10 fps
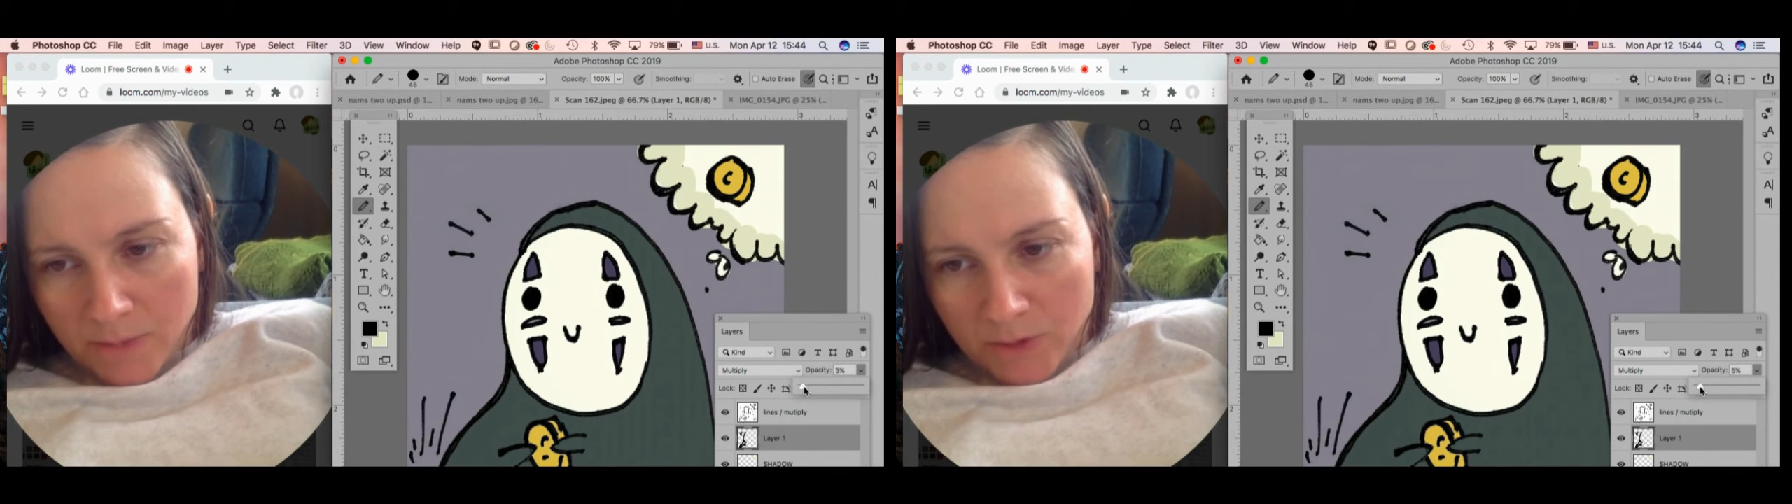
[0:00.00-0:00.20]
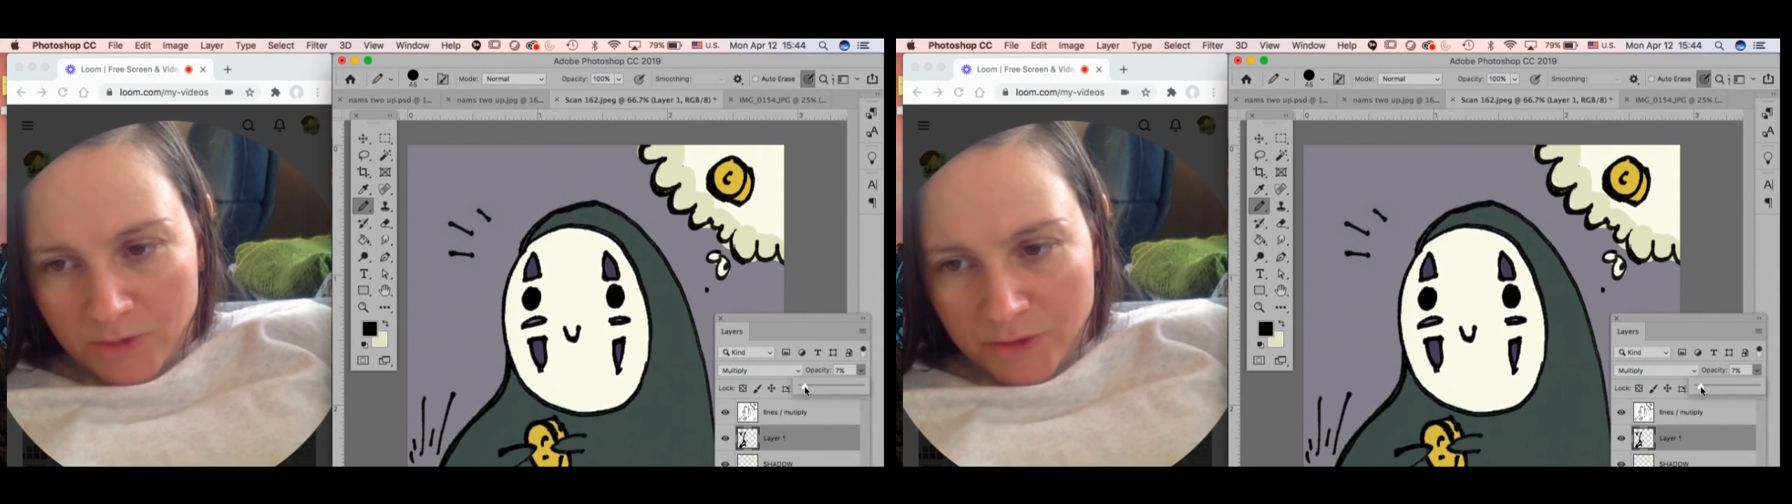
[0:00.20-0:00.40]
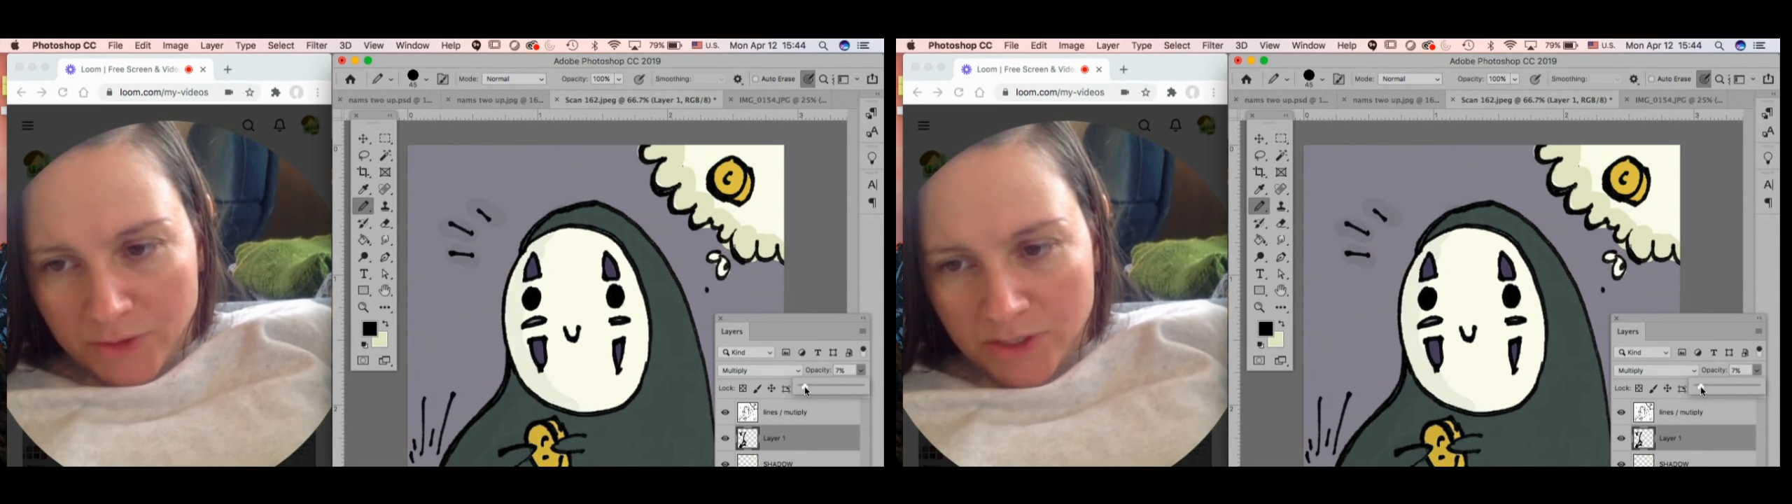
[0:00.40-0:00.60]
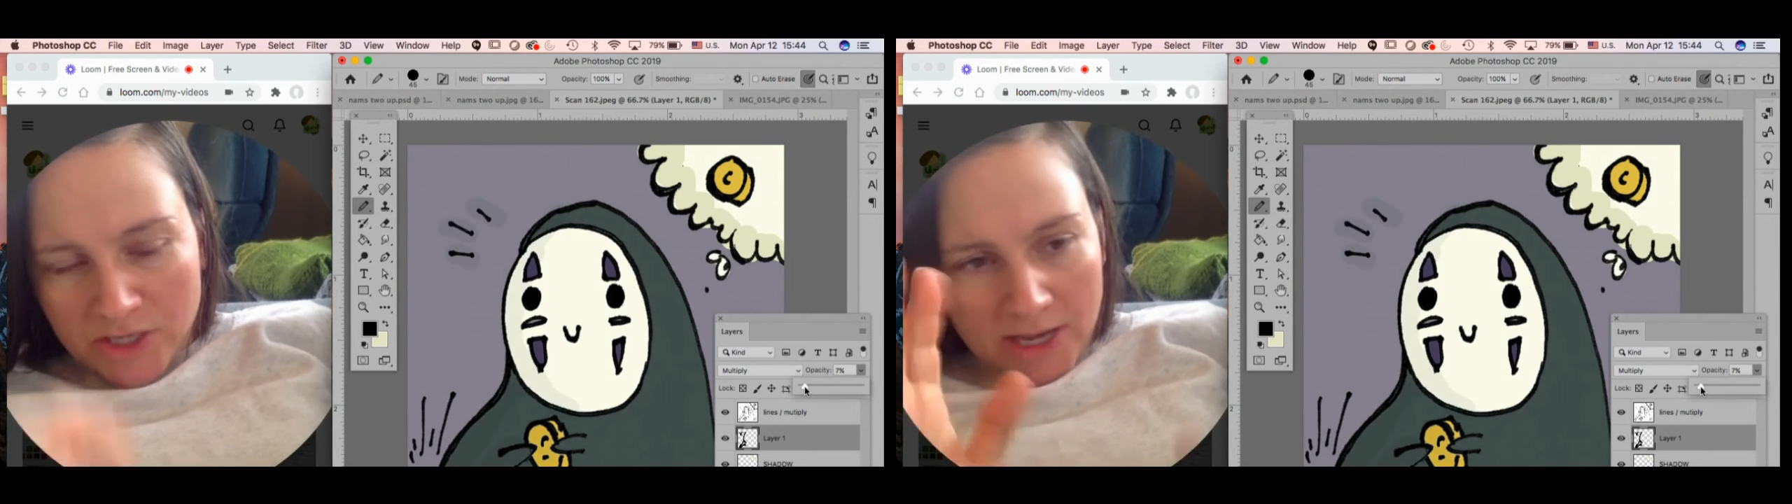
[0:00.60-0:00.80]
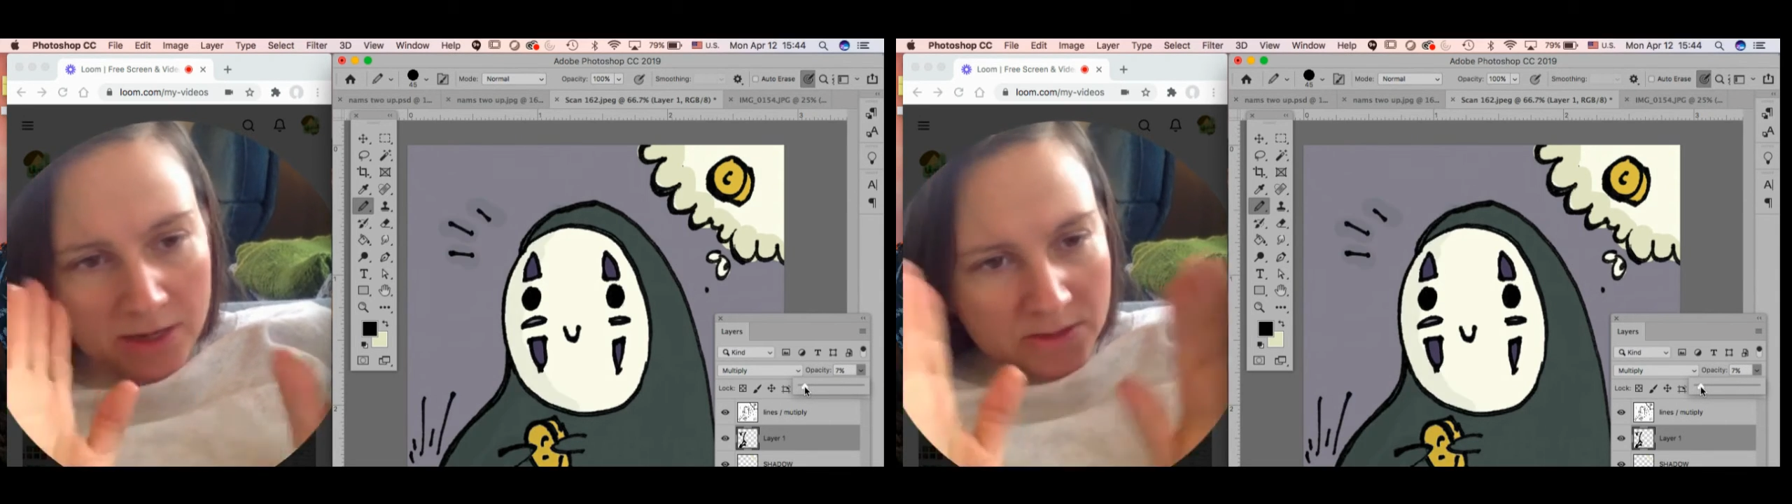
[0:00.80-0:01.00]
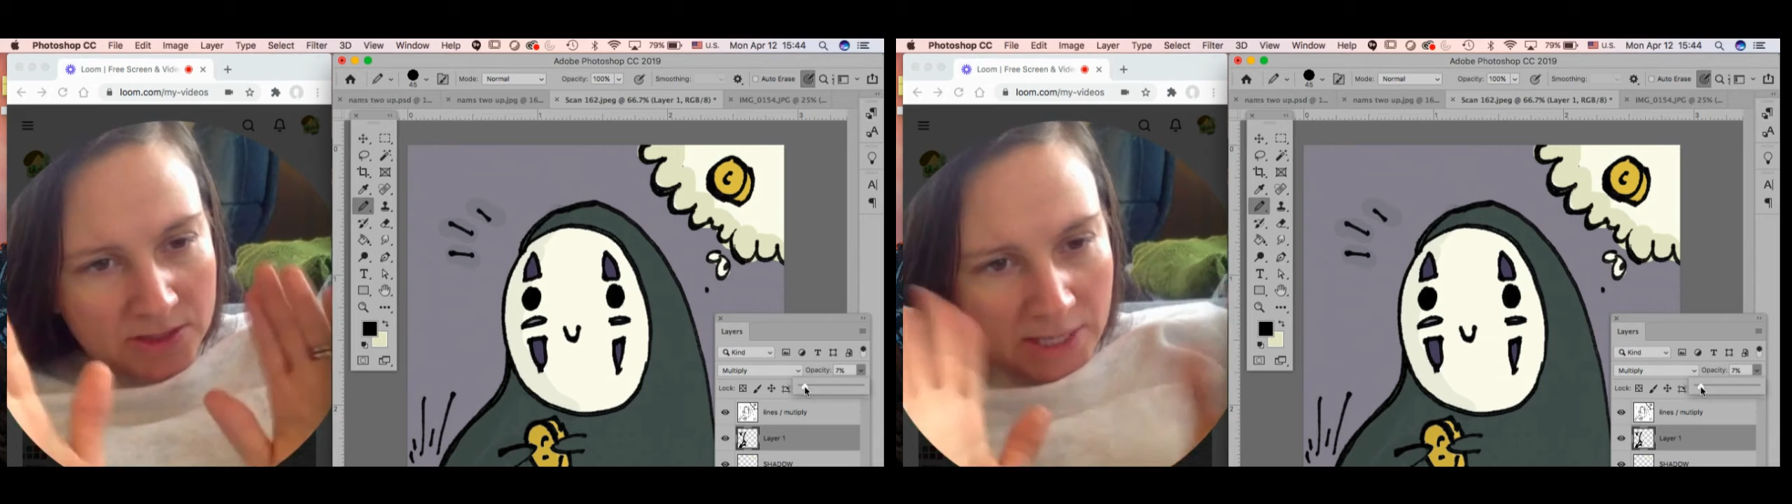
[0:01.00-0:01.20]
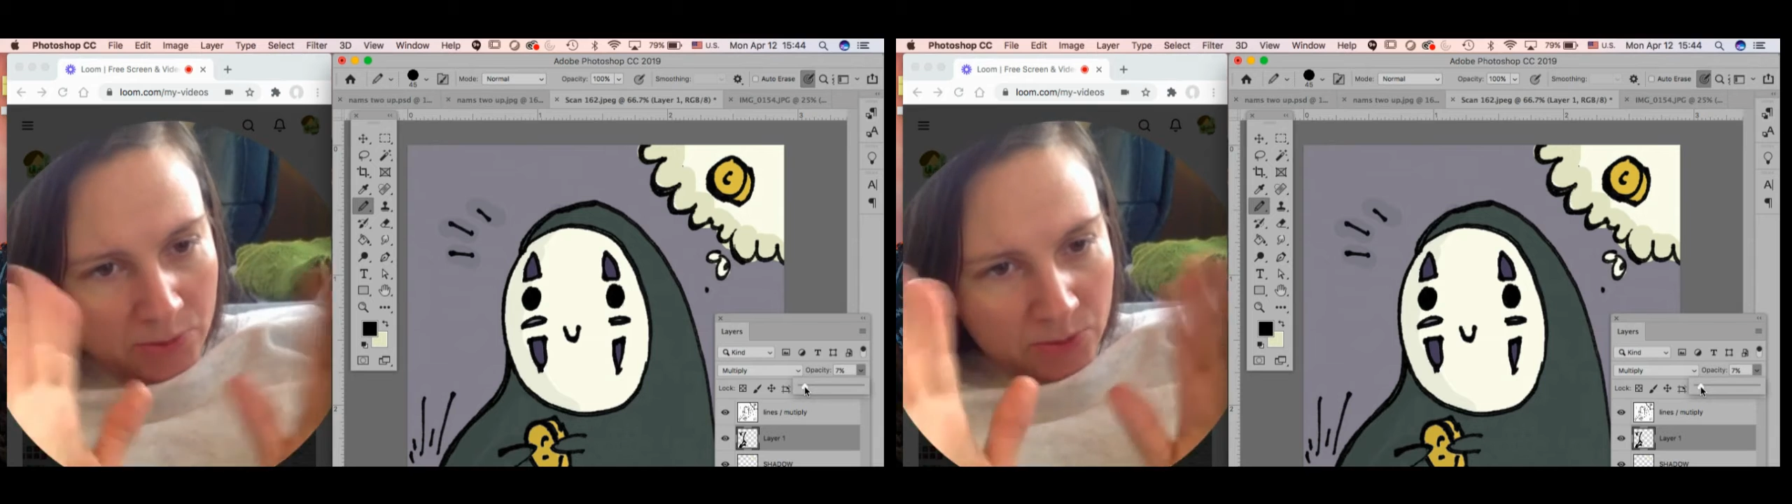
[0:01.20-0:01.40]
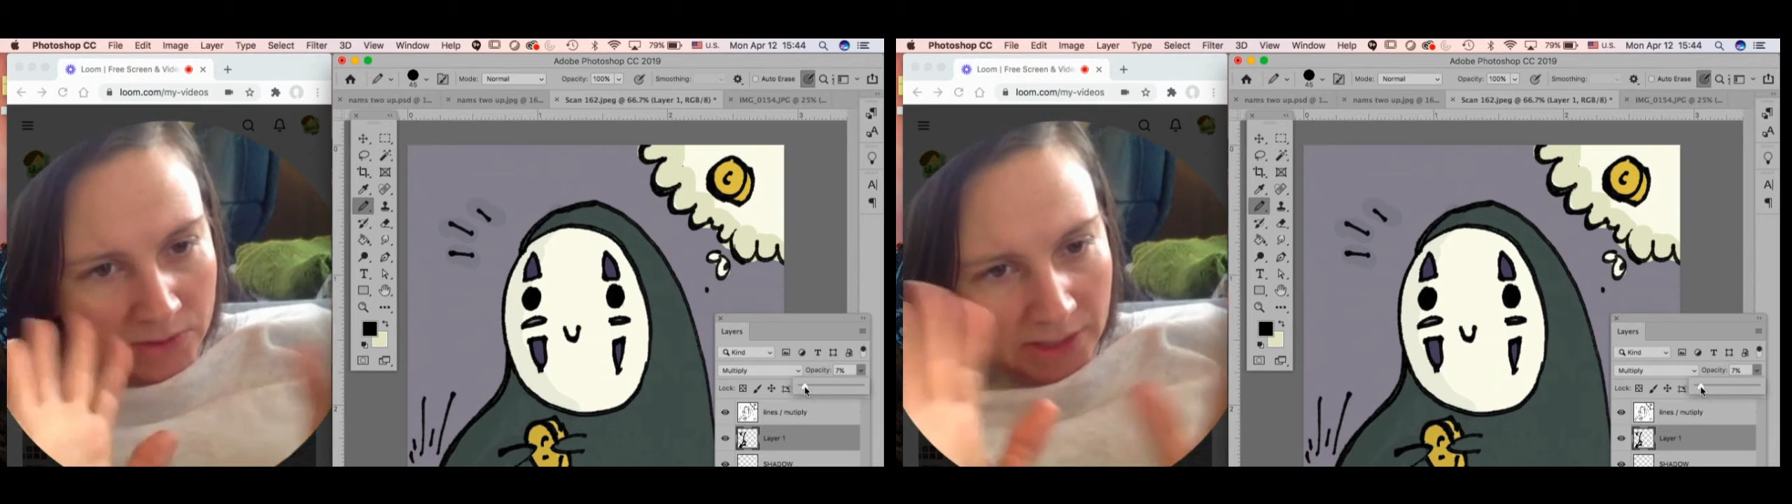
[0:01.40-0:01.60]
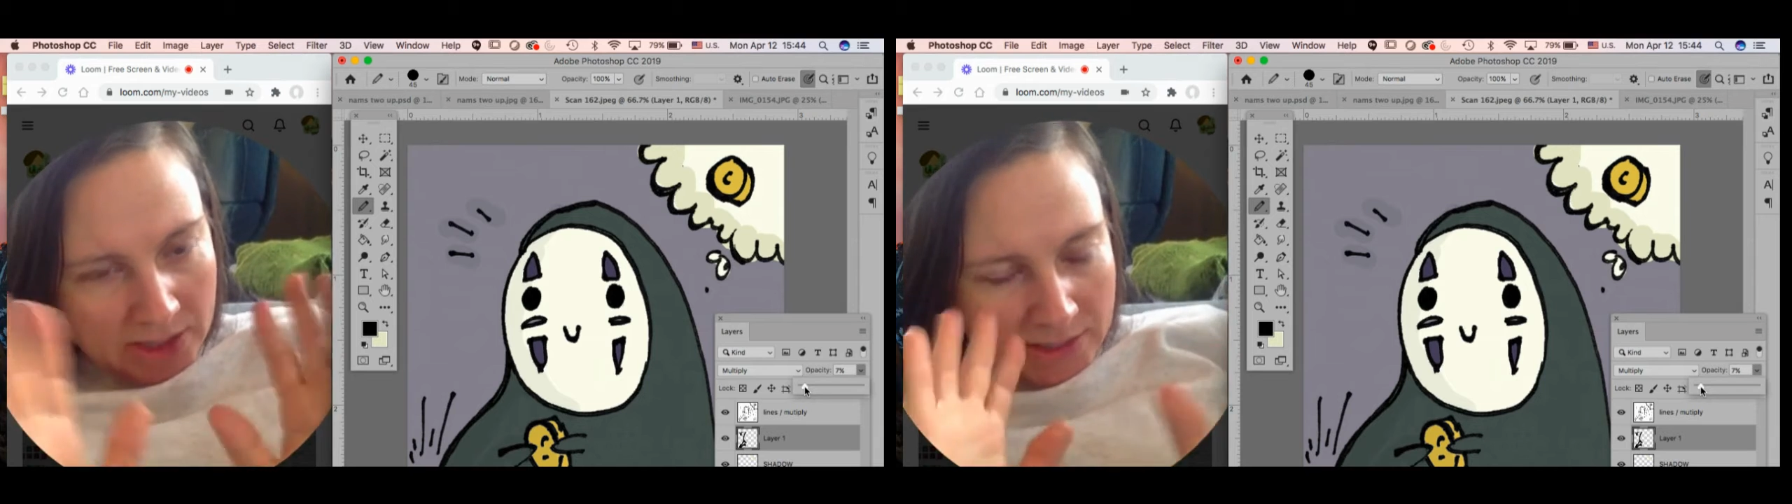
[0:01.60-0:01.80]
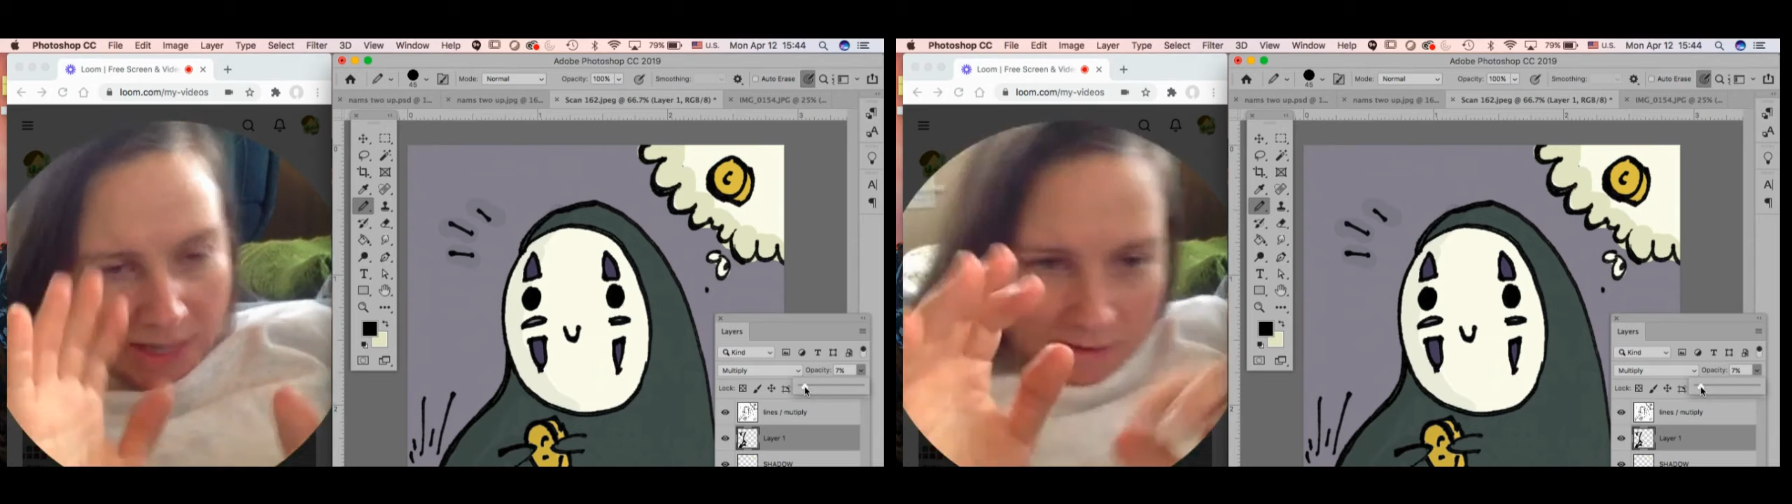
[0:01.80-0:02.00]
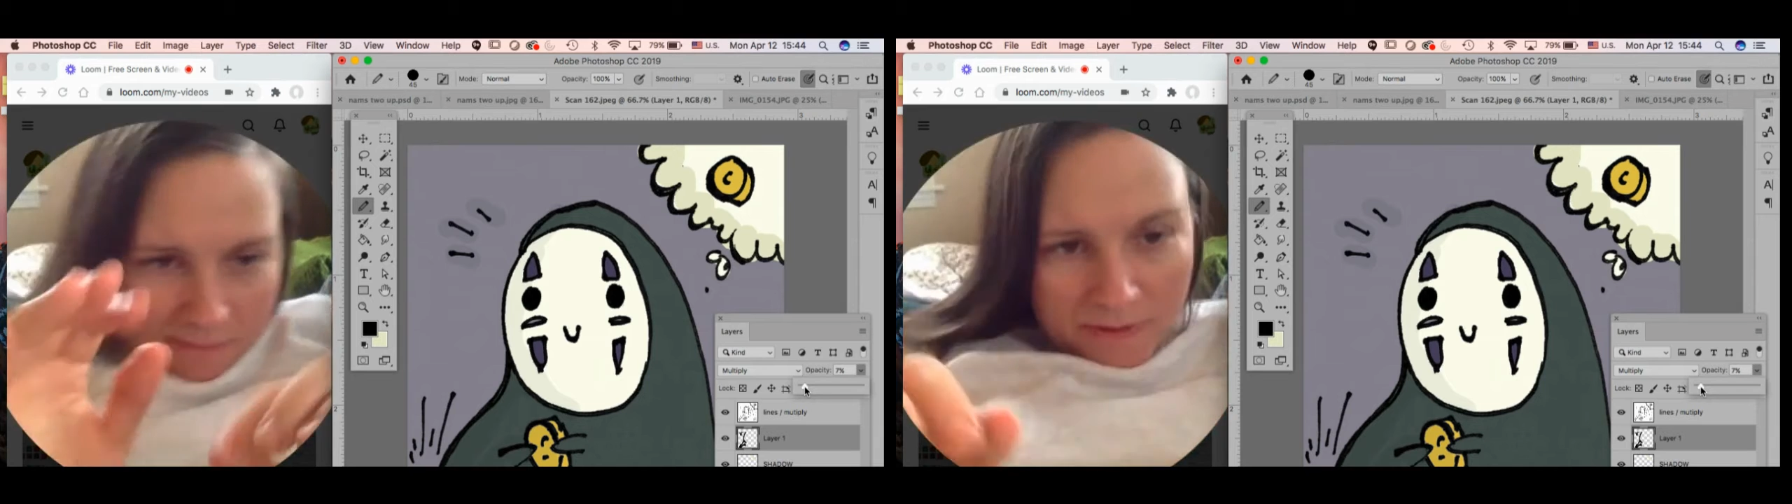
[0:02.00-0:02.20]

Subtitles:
If you're doing shadows, keep it between like 10 and